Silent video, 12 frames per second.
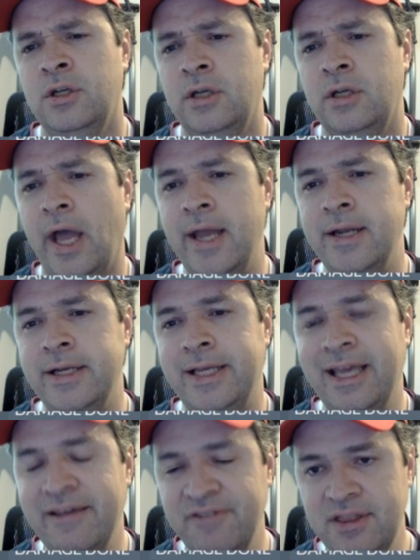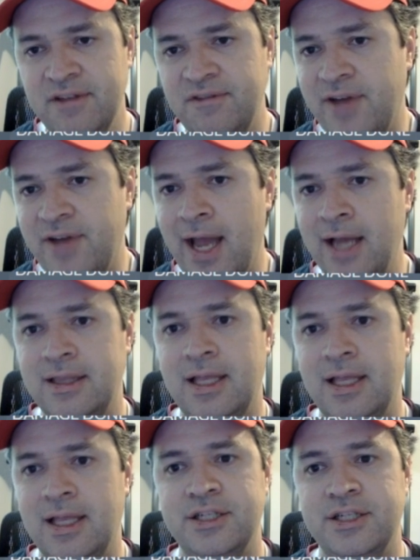And given the fact
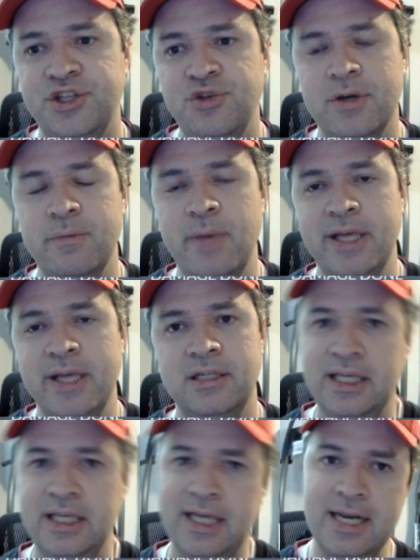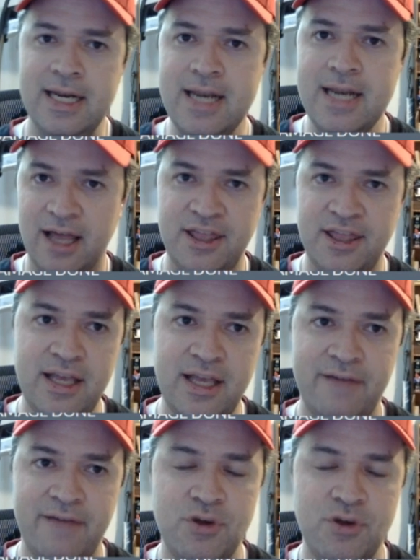that you can basically get nothing
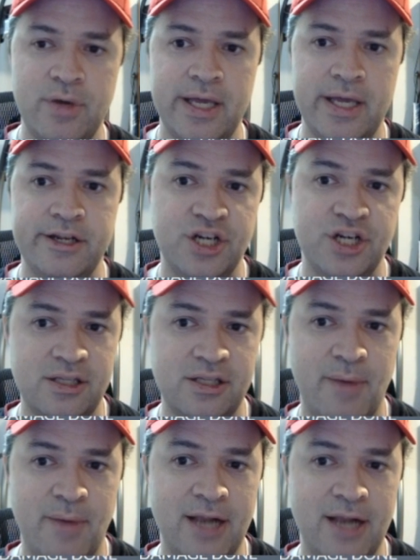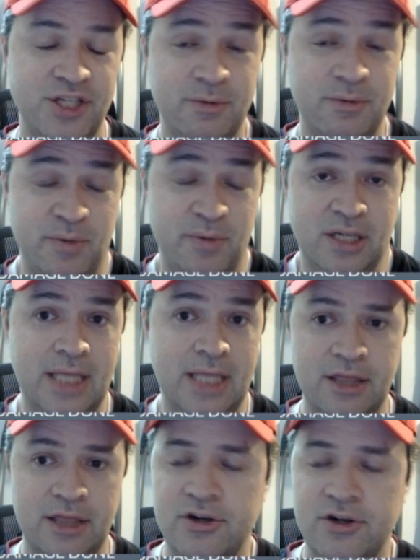if you hit just the battleships because of
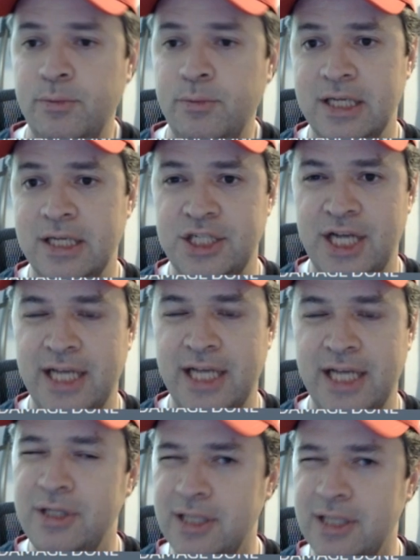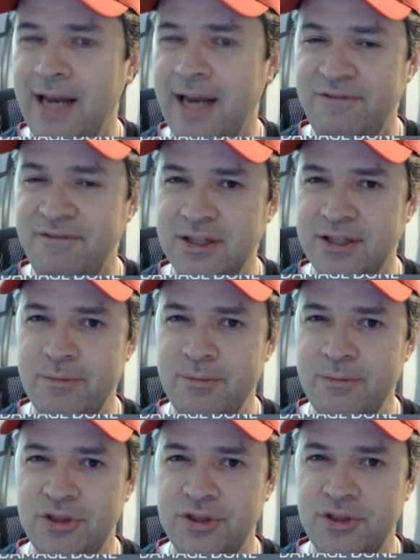that 30% chance, which kind of feel like
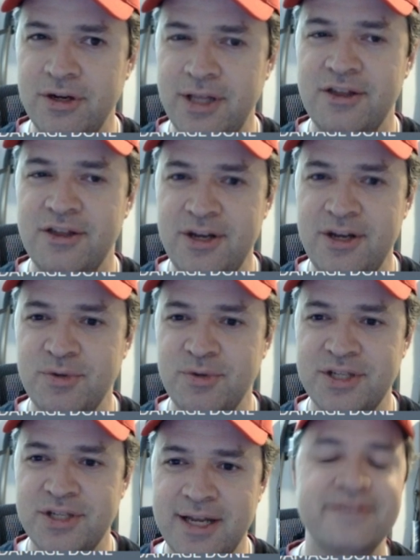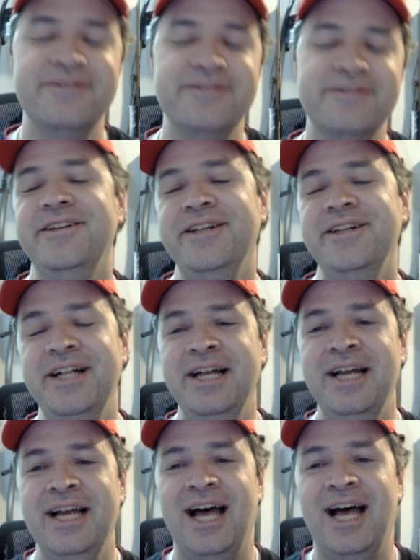more than
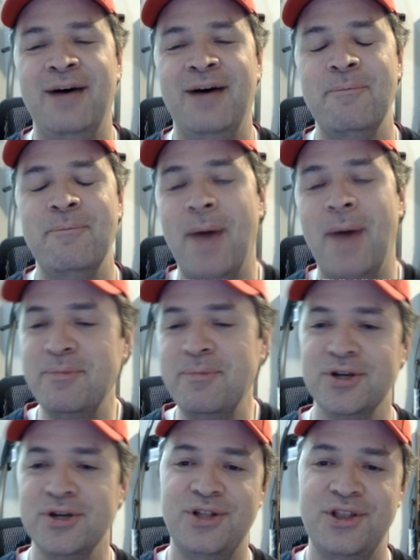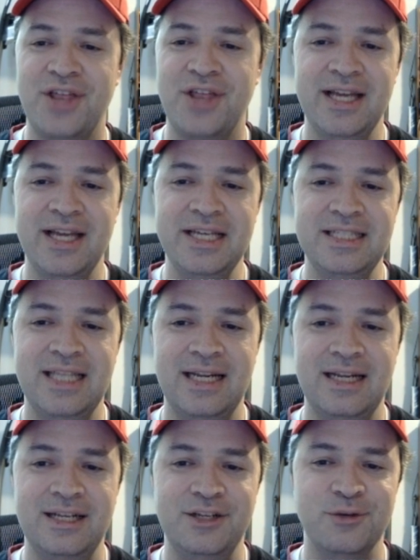30%. My personal thought is
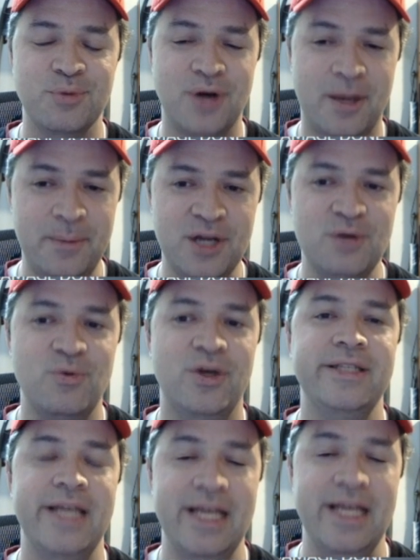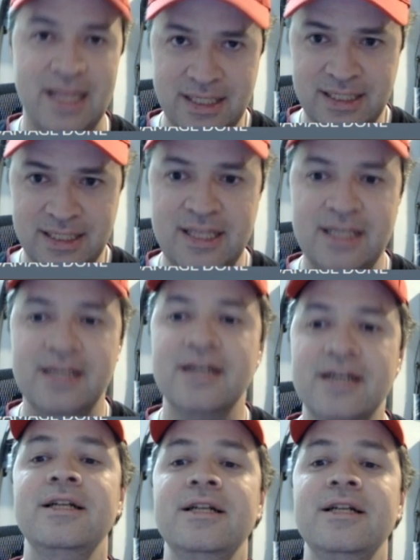that you're probably going to want to take this in
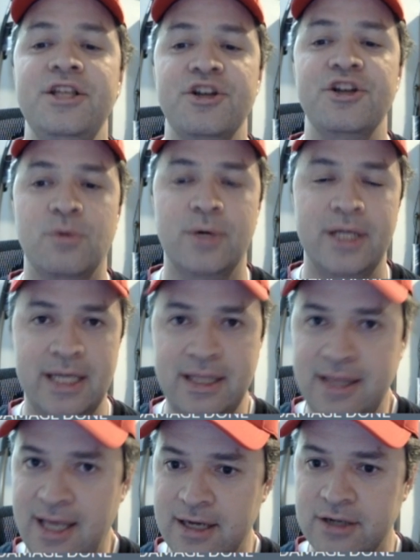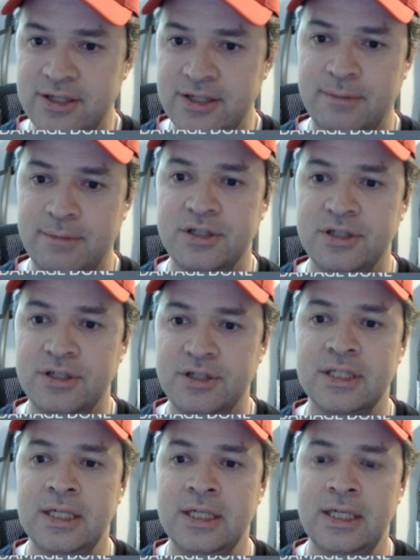there. You're going to want to hit the
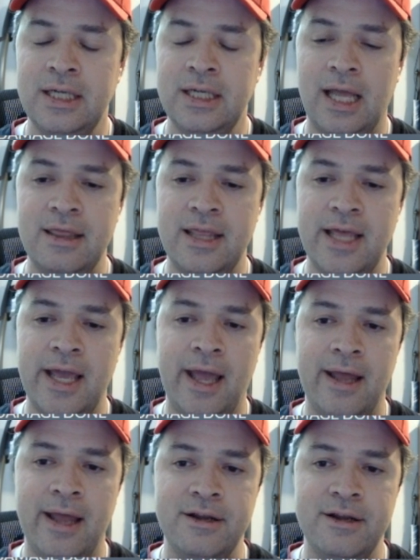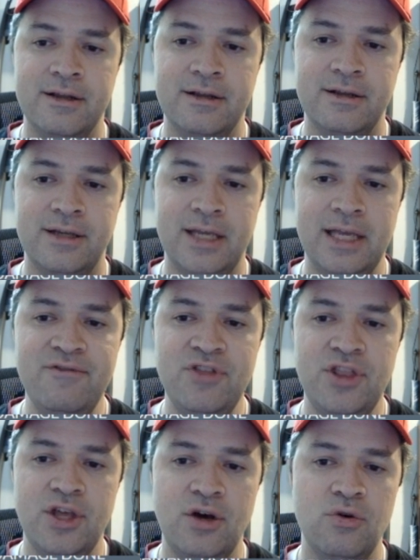interceptors. And then
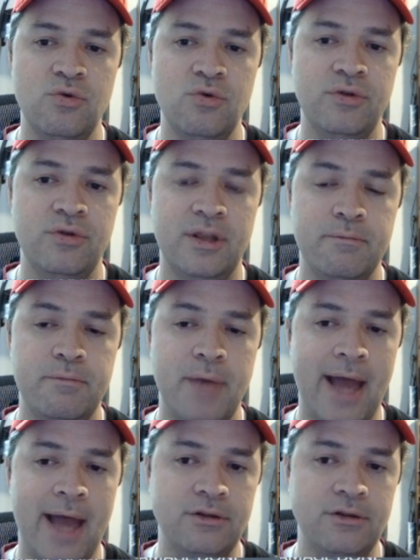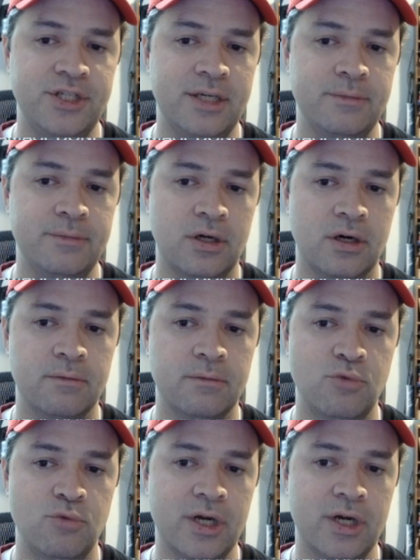even though the battleships are
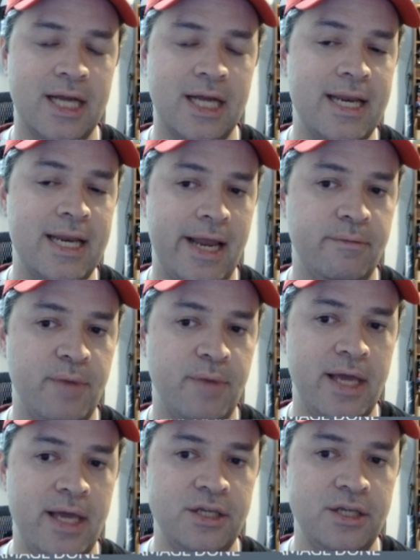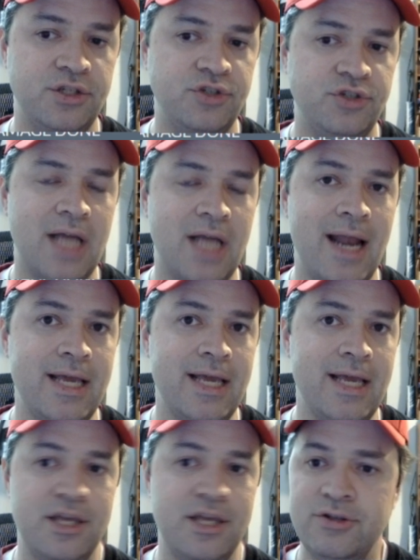more kinetic based, you'll just kind of
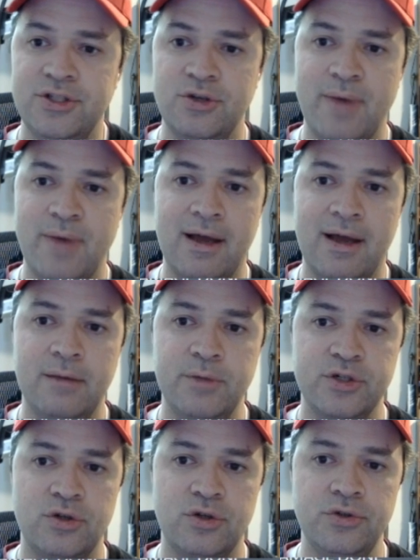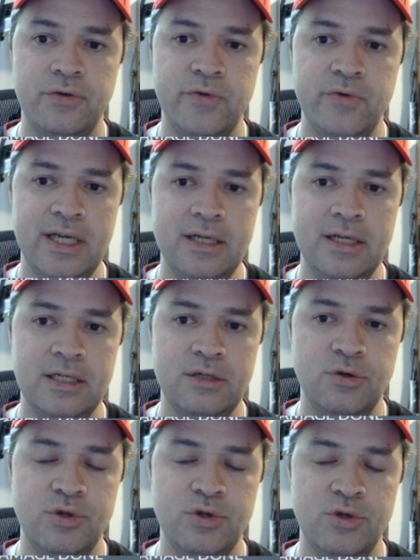get used to about how much hull you need
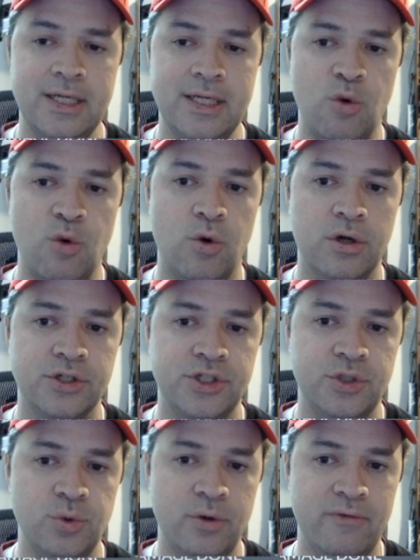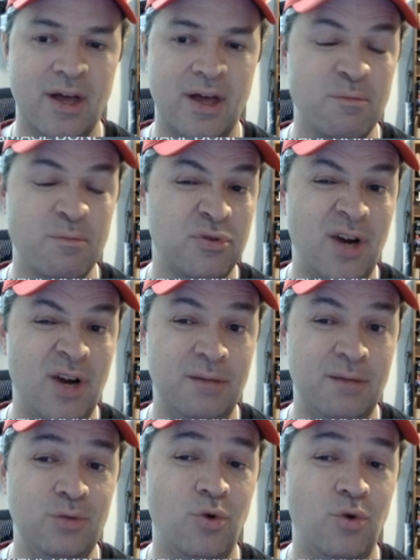to attack 1 or 2 of them.
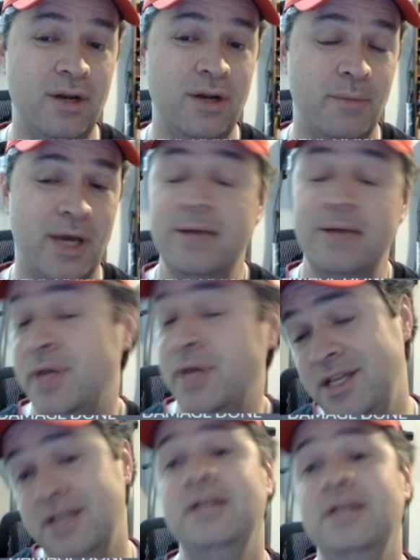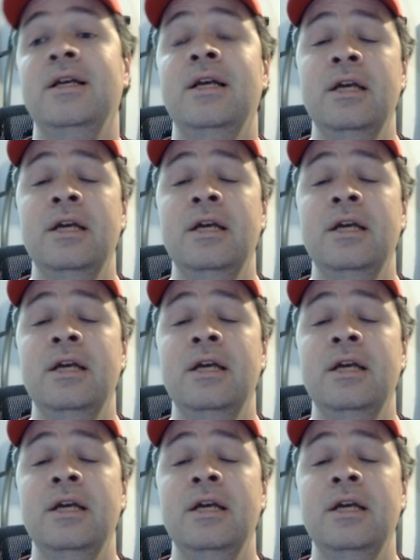Probably 1 in my opinion.